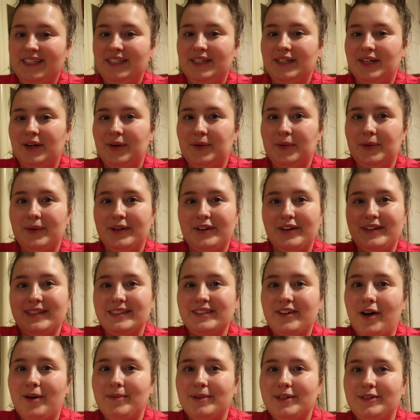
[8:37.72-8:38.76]
you know, a nice
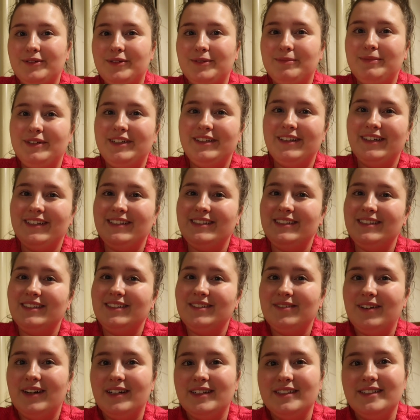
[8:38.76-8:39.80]
comment would be nice as
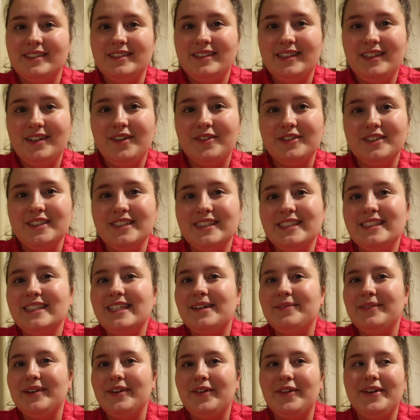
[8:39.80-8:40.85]
well. You know, just to
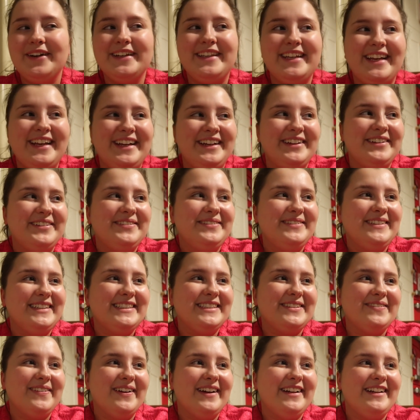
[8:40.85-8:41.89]
let me know you're thinking of me
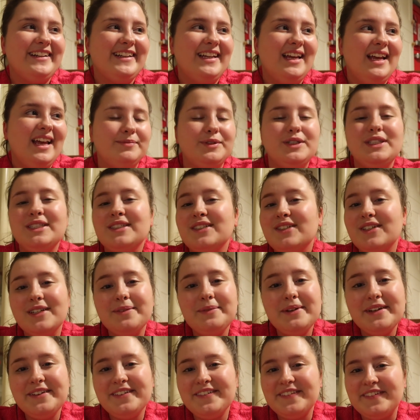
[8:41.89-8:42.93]
as well. But it's gonna
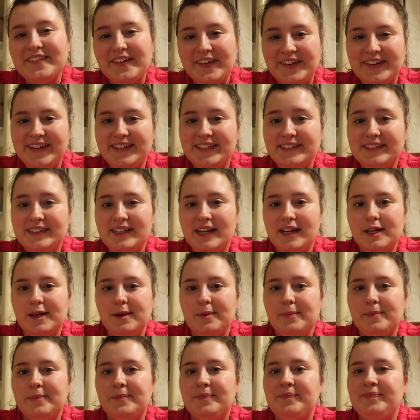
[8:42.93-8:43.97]
be fine.
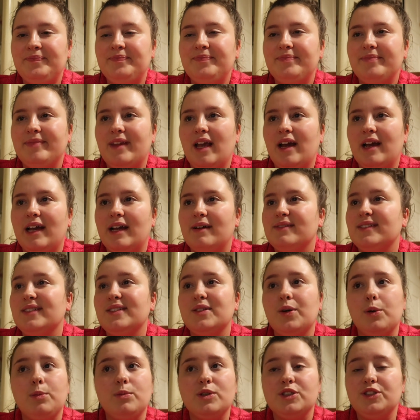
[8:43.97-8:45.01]
Um, I have
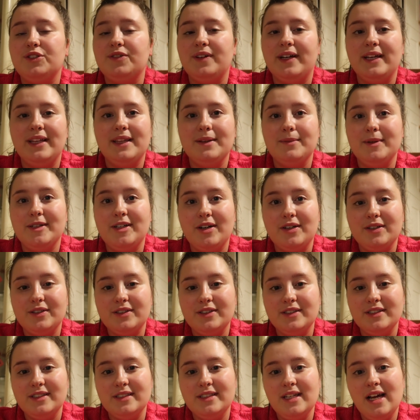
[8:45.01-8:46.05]
so much faith in my
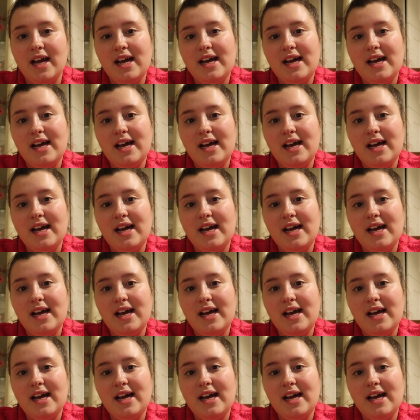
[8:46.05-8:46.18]
doctors.